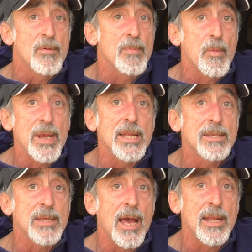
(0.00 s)
but we
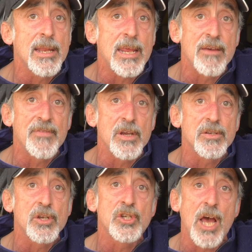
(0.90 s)
decided to give
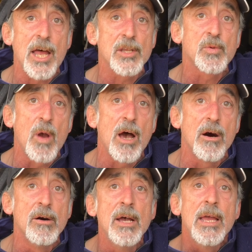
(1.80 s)
theirs a shot as well